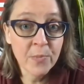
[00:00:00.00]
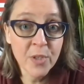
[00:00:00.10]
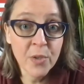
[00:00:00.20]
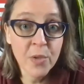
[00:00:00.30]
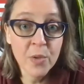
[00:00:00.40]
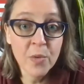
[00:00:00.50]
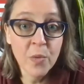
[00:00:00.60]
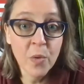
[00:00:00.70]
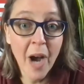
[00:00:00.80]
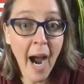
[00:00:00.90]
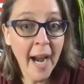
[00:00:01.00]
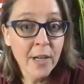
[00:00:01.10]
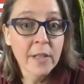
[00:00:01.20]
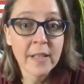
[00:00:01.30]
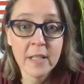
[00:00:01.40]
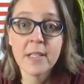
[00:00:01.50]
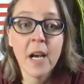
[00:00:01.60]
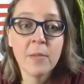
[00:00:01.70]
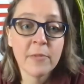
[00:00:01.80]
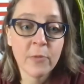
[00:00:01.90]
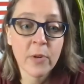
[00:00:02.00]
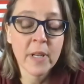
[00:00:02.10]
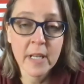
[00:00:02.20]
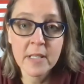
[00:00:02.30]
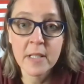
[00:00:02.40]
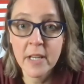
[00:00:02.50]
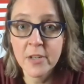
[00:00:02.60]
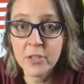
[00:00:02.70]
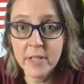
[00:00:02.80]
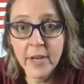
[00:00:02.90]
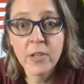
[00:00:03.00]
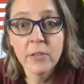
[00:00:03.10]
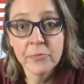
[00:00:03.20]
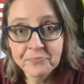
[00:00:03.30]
to iron things out before the next election cycle.